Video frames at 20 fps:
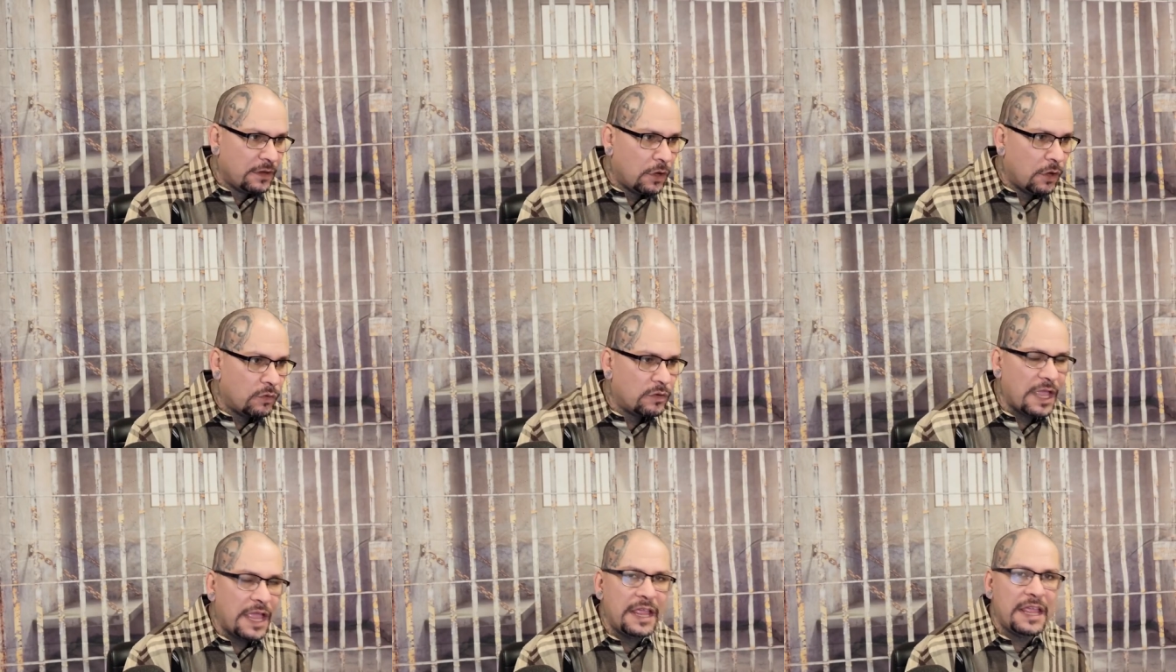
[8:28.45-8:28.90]

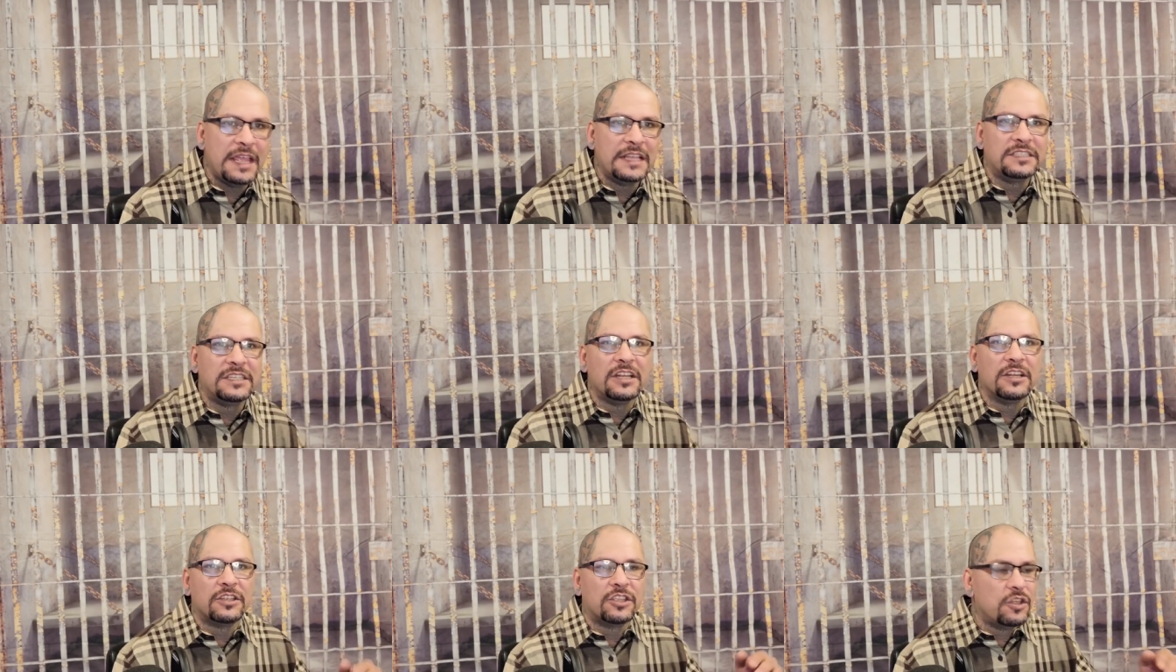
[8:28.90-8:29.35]
okay
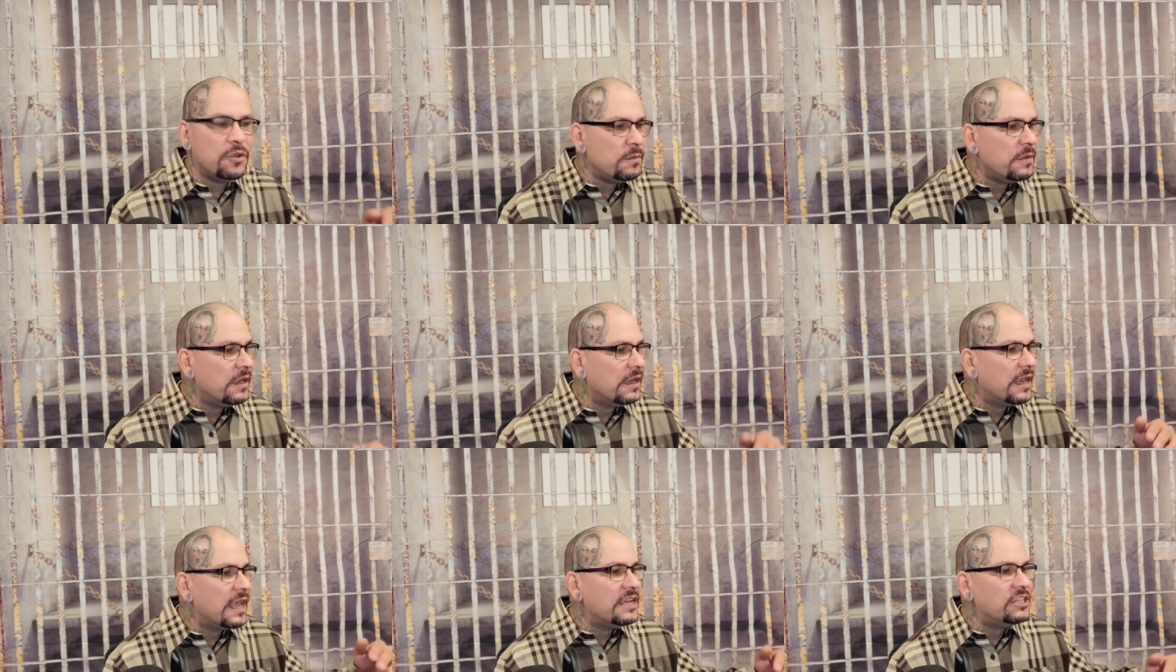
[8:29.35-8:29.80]
it's an
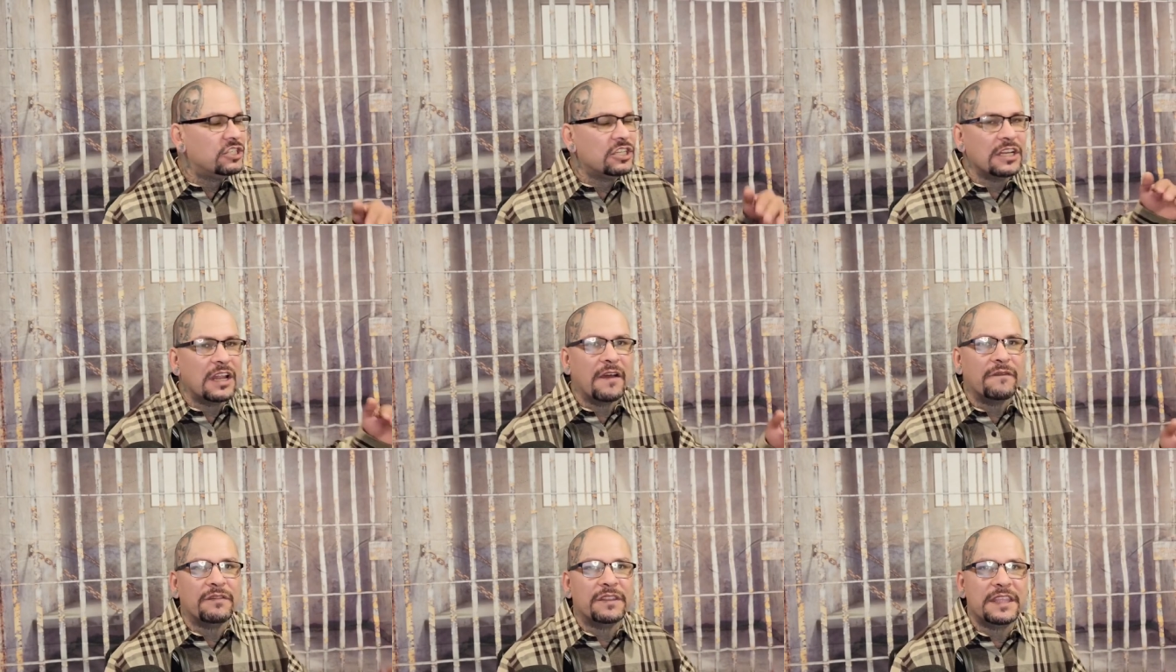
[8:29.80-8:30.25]

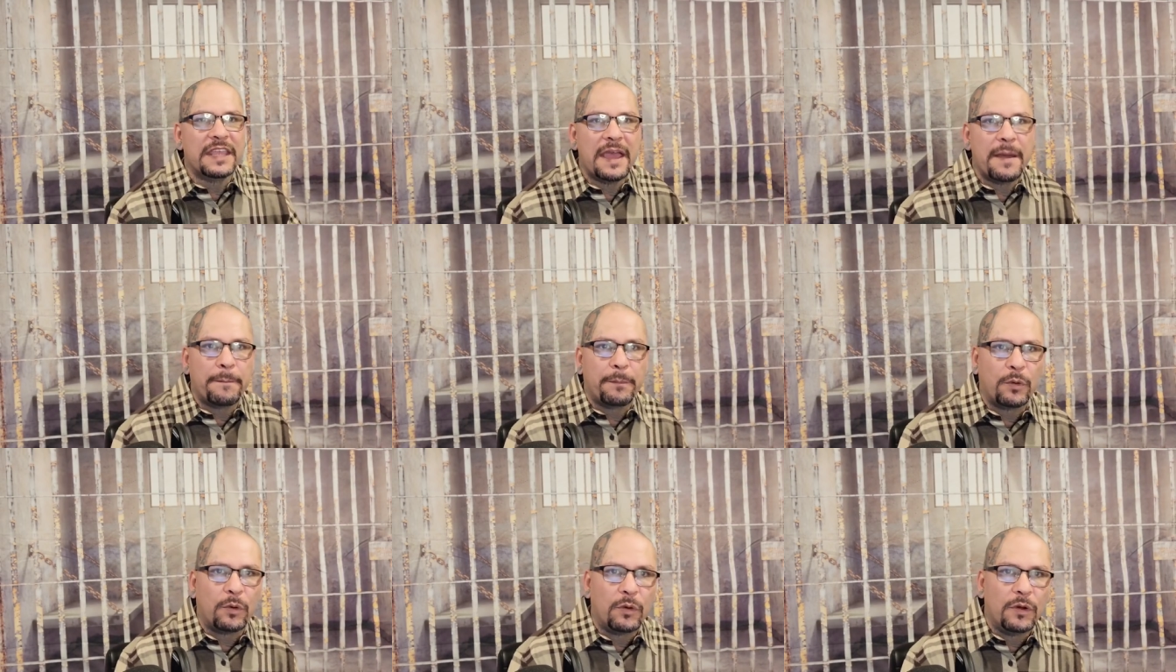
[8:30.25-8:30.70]
accumulation of
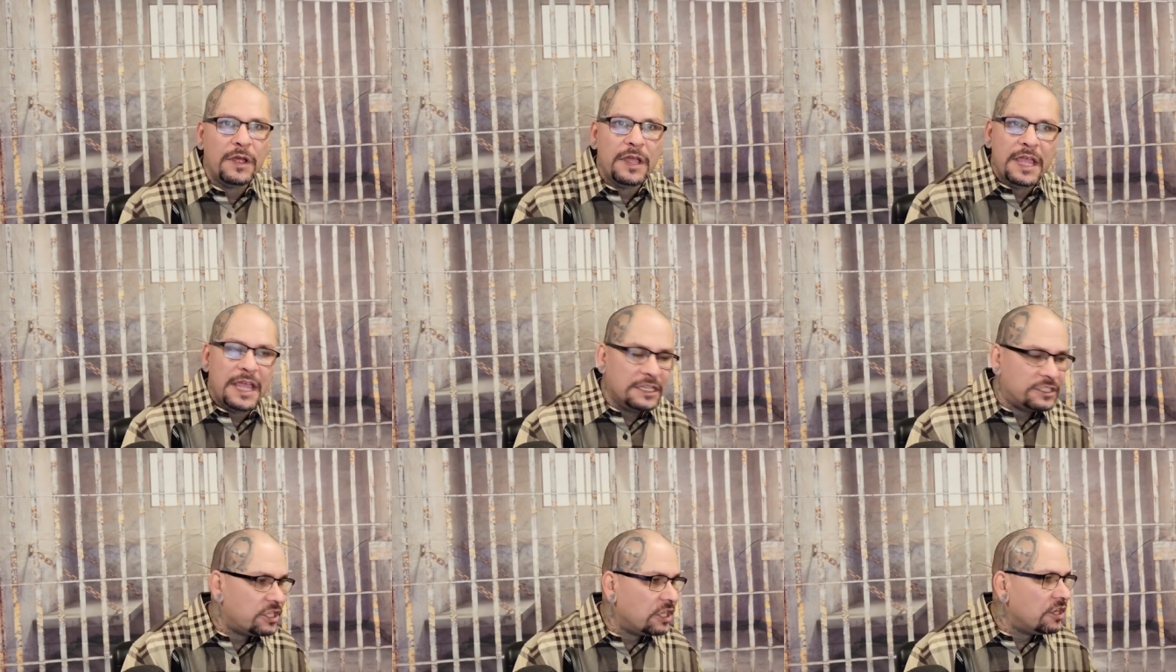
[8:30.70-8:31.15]
tiempo
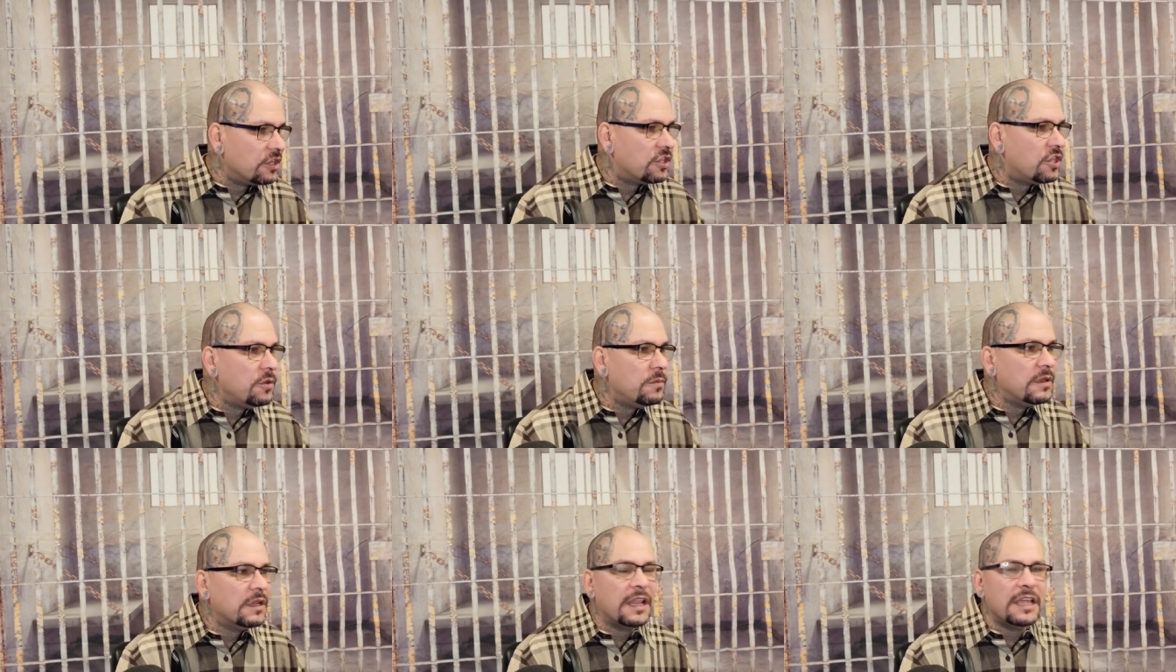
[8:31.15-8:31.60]
it's an
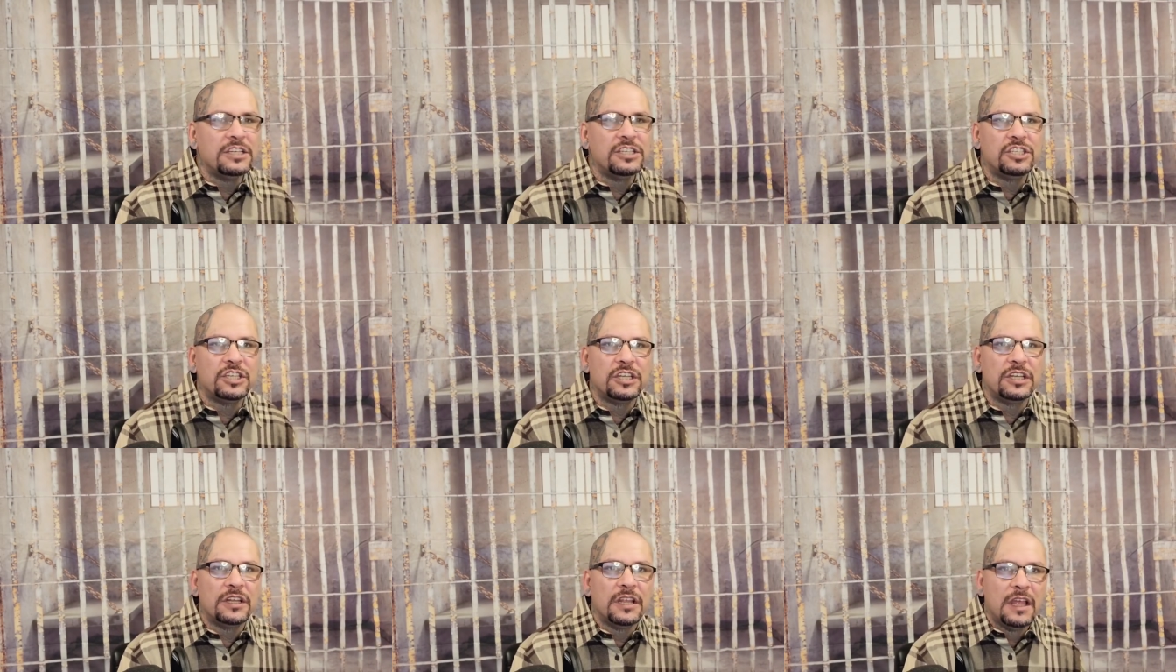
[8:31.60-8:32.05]

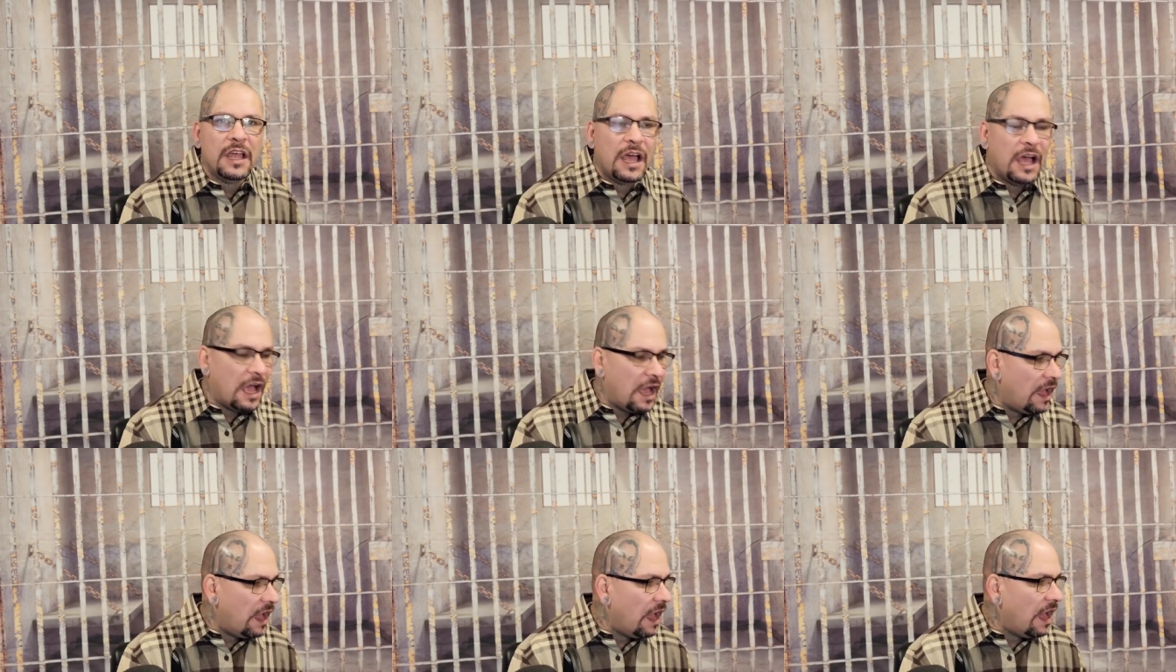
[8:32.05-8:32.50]
accumulation uh,